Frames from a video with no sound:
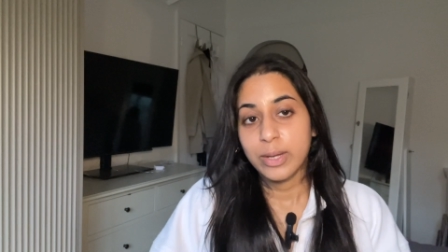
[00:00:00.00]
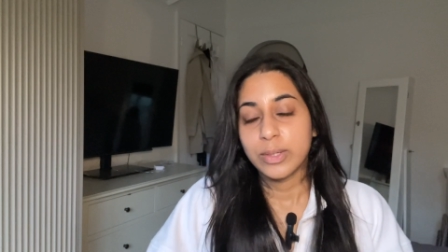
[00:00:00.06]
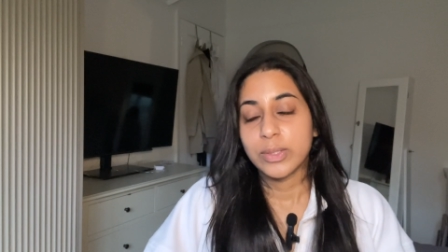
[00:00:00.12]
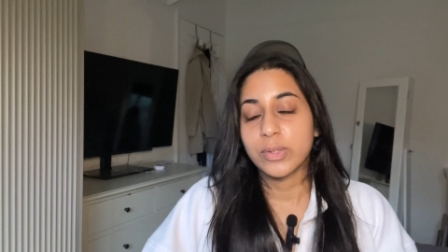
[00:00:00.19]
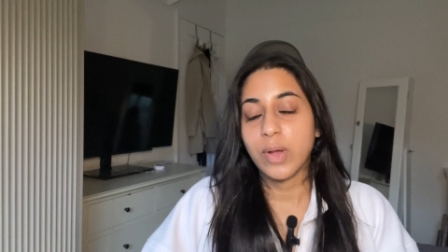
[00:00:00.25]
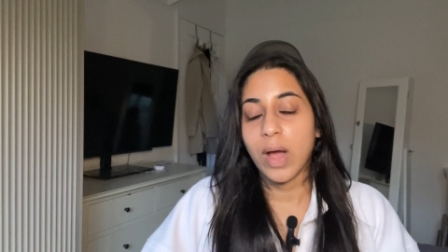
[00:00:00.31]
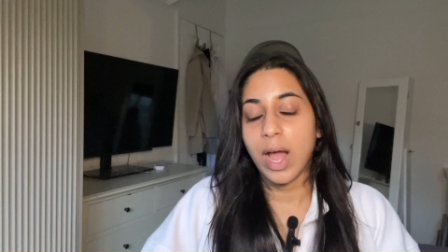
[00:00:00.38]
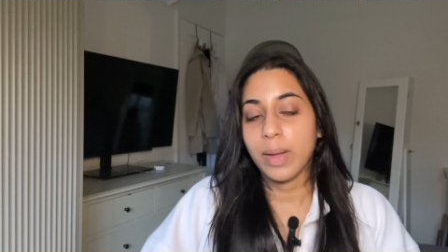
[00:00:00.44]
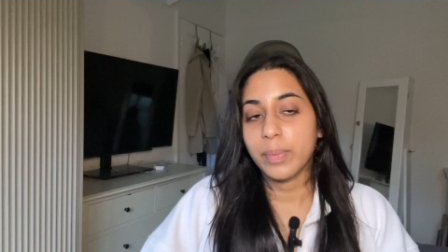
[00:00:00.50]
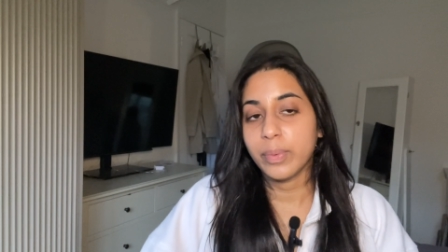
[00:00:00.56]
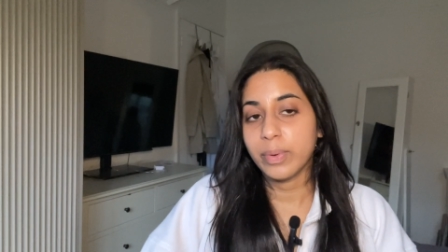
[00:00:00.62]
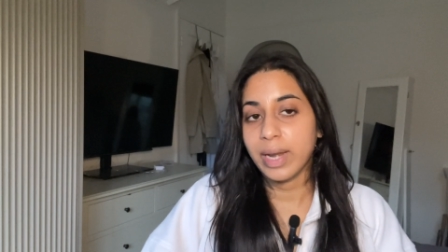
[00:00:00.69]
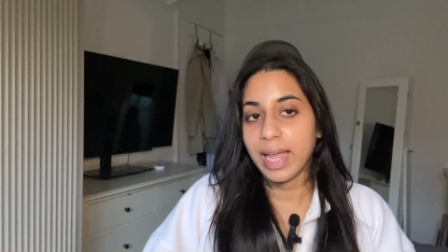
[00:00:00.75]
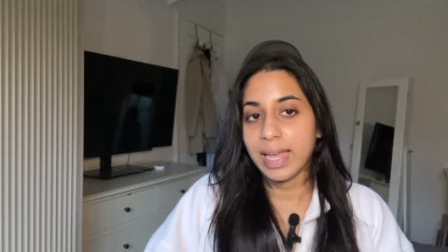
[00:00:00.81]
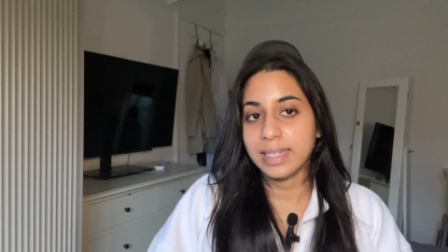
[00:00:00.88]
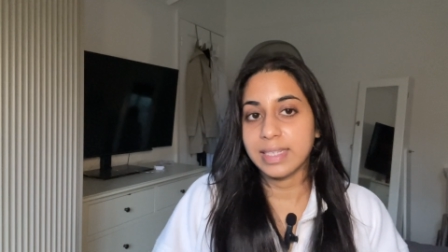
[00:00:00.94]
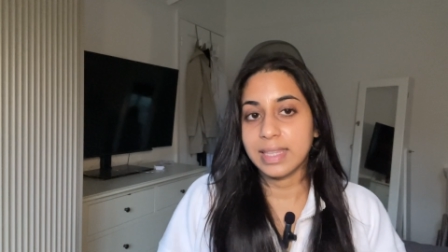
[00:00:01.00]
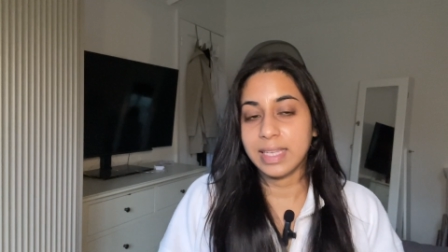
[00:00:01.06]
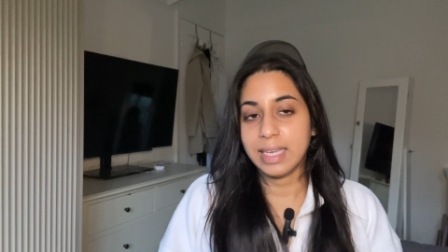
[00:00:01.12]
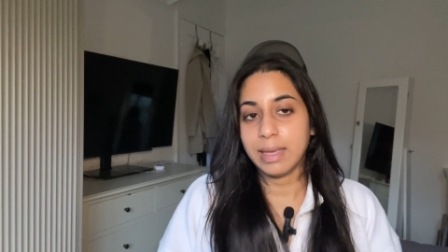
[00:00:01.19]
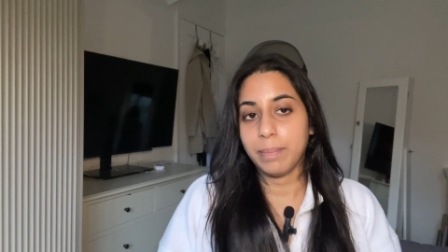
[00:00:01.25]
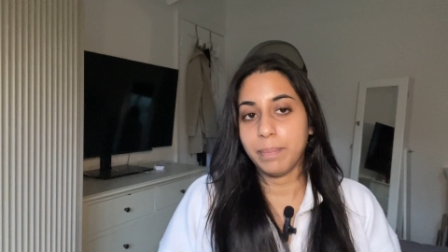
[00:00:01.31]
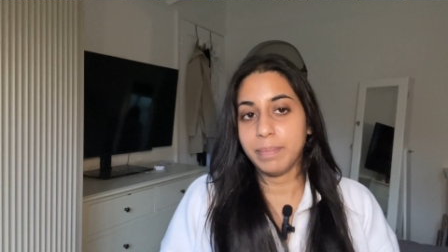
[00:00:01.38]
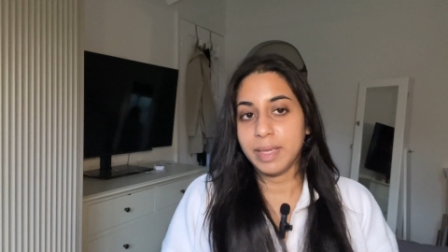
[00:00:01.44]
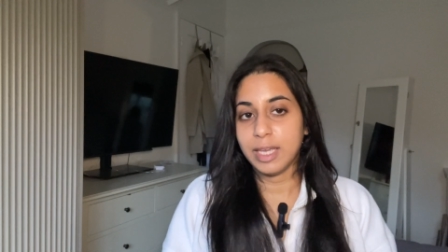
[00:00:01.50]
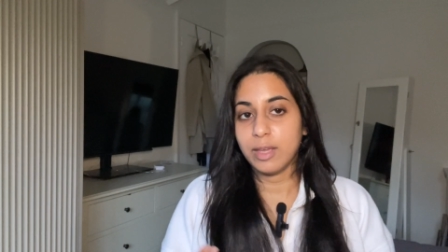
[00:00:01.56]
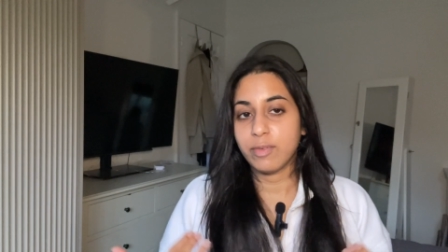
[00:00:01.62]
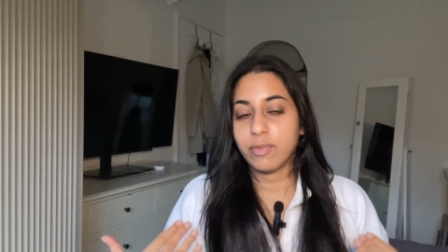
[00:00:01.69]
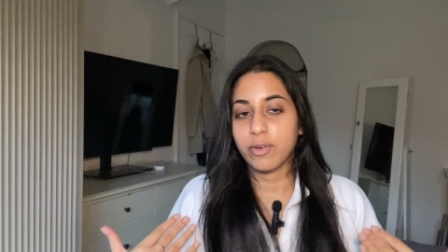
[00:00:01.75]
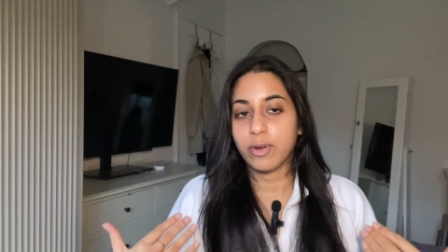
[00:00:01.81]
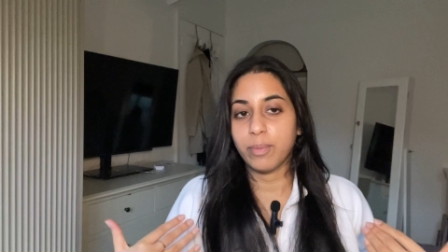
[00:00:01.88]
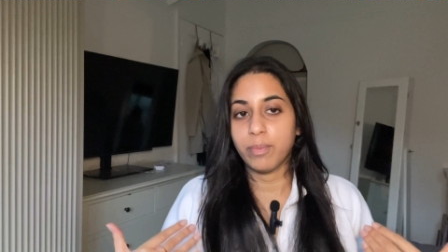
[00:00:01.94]
So I will let the me
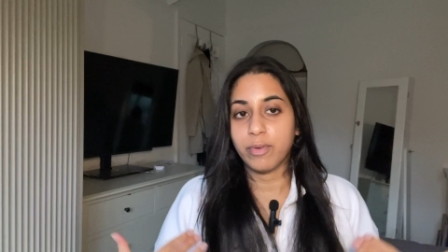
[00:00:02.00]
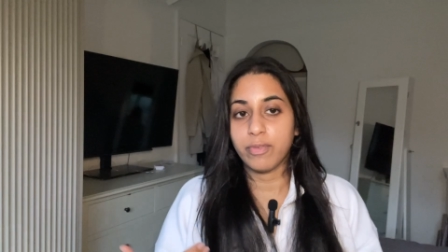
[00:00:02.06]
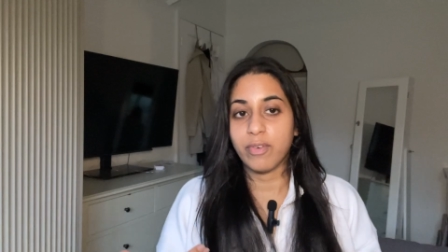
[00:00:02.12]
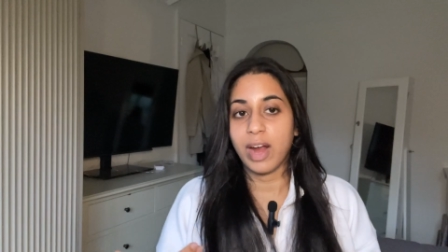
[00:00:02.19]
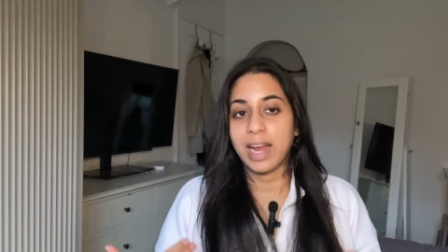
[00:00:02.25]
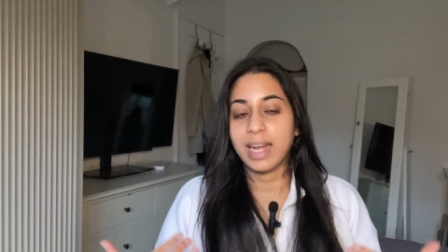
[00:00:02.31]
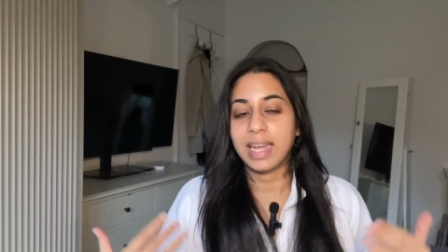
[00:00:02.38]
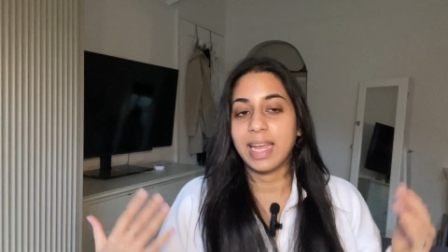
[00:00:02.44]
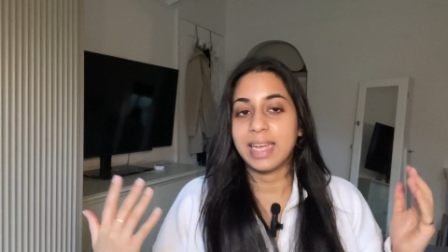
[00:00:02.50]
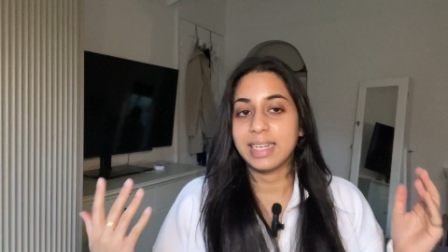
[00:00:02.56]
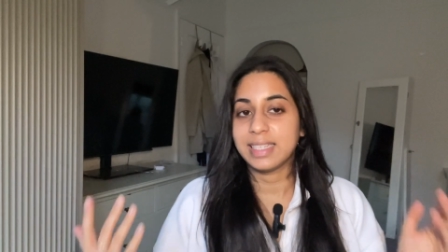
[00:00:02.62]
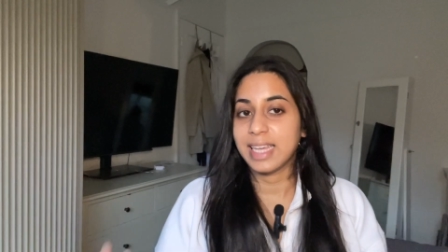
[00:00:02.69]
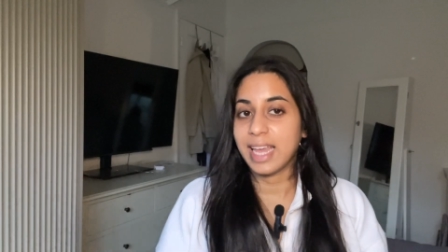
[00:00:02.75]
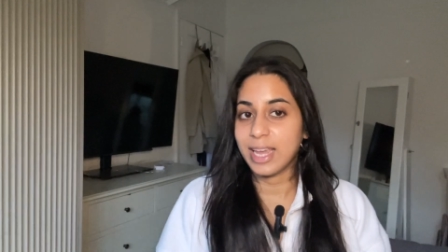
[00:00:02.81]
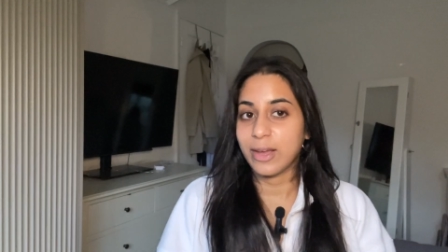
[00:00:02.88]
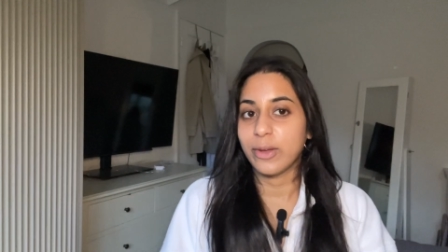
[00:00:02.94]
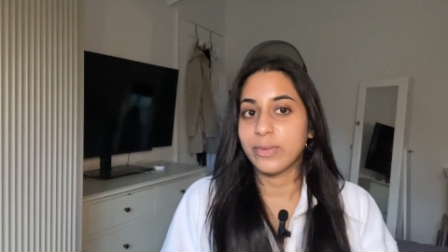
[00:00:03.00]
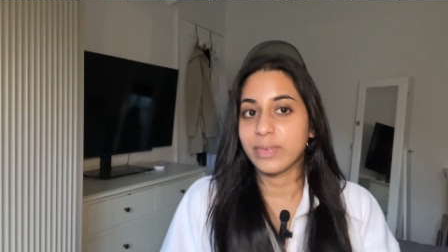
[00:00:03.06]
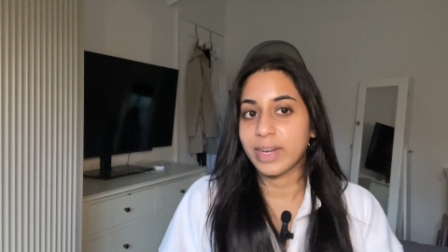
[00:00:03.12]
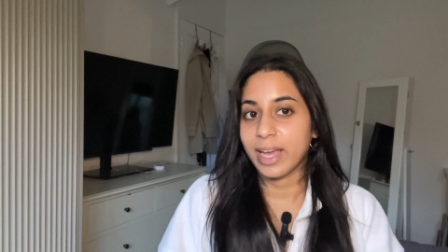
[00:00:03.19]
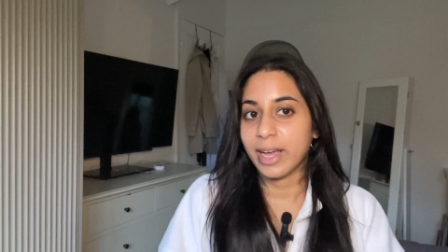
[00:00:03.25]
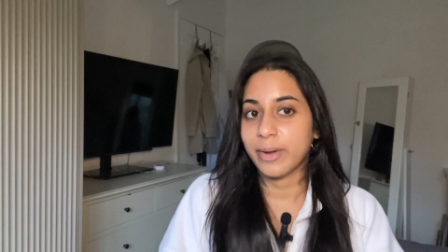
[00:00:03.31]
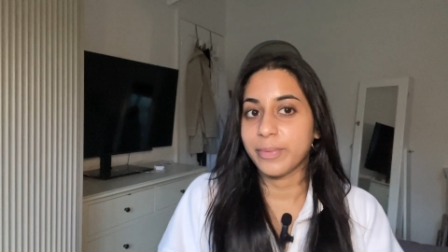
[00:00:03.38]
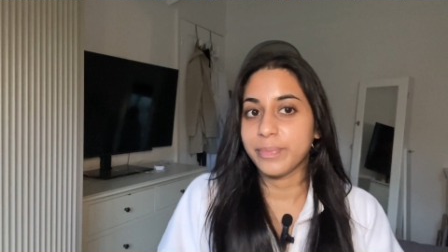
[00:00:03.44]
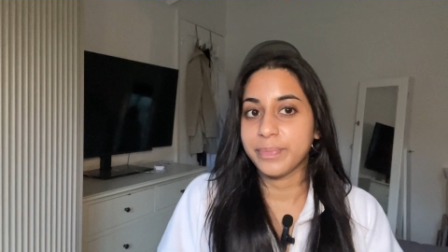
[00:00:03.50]
from Friday take over now.